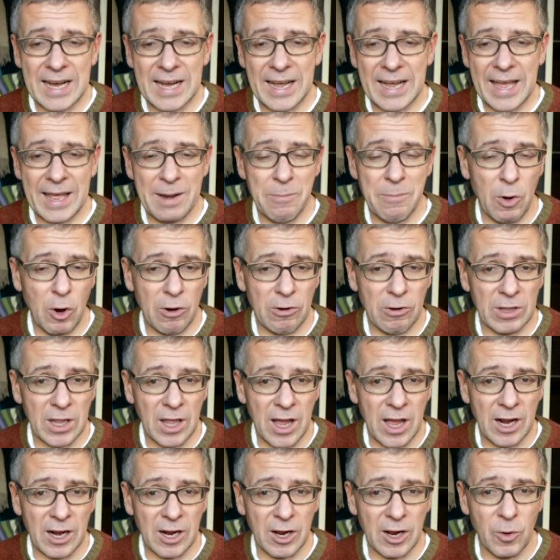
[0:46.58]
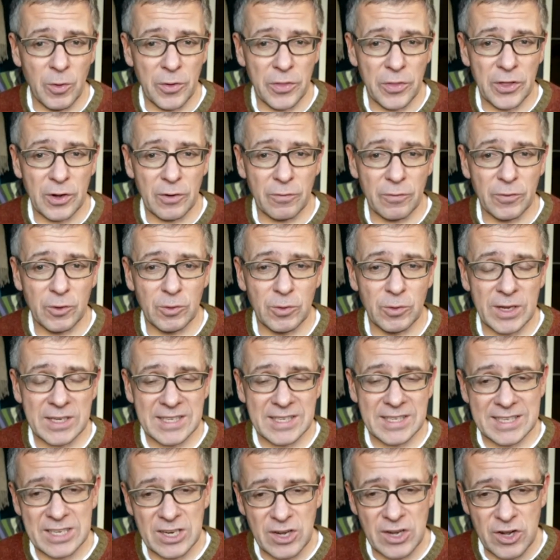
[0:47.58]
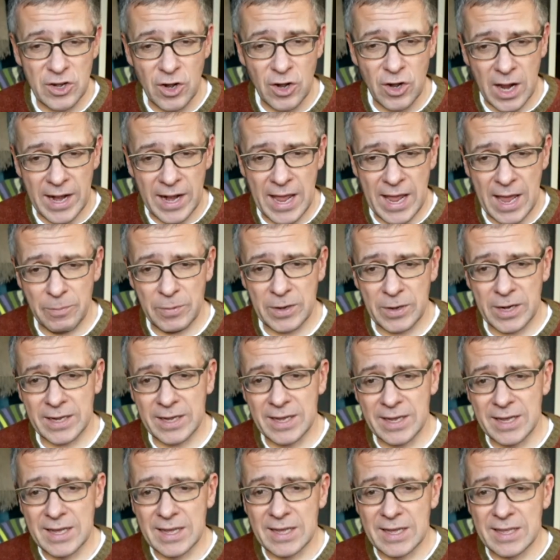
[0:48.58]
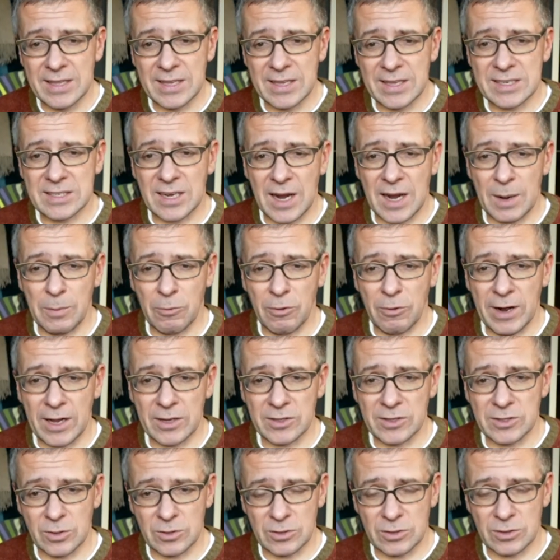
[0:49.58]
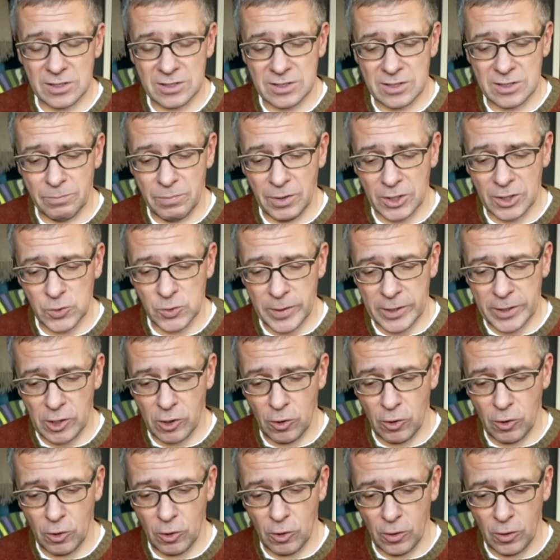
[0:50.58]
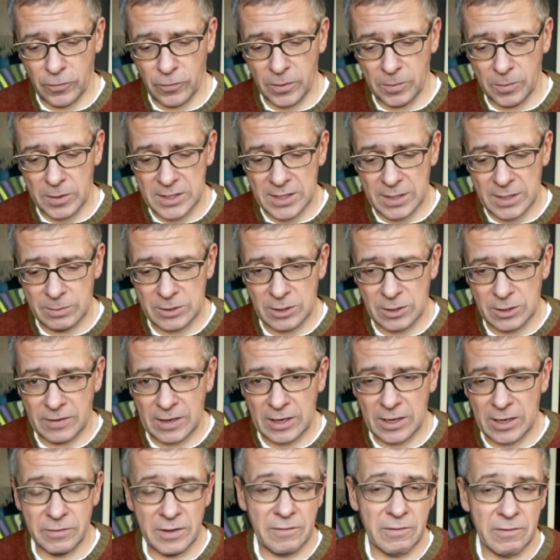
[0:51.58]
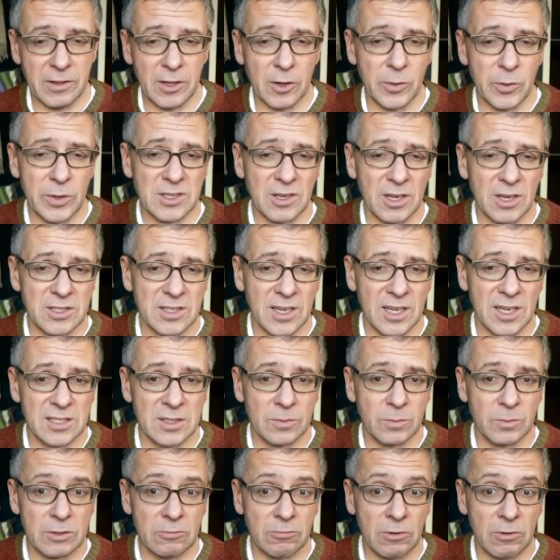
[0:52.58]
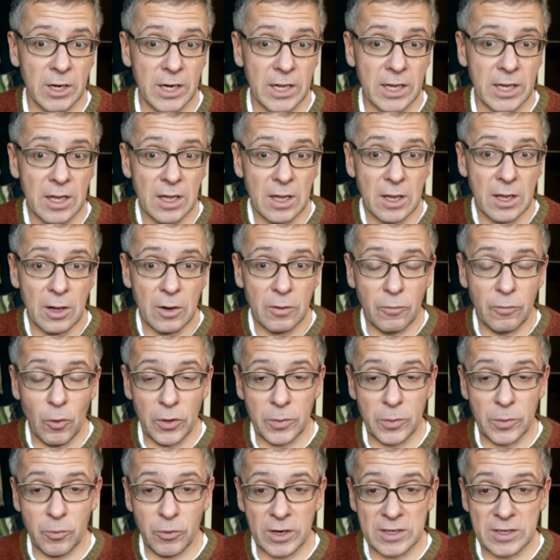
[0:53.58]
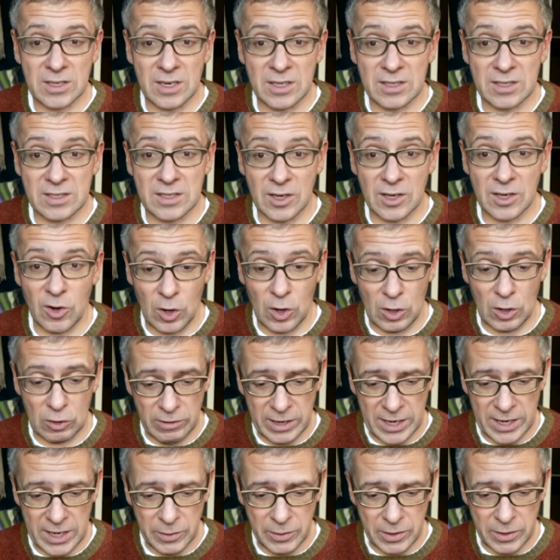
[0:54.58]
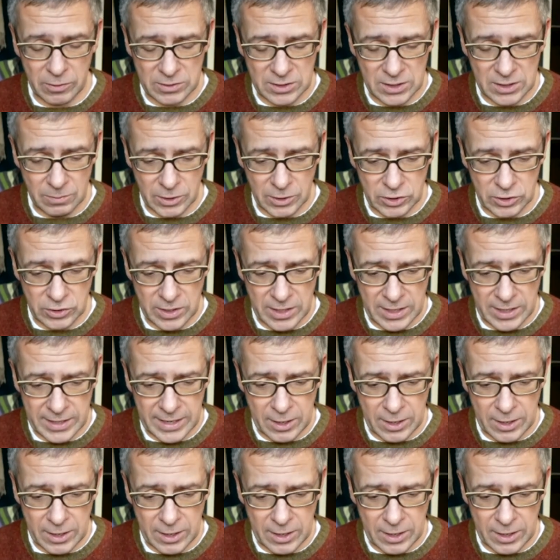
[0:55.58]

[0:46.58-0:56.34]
in Mar-a-Lago within a few days. That's not happening this time around. So it's a much bigger hole for him to dig himself out of, even though he's ostensibly running for the presidency already. We don't see much of that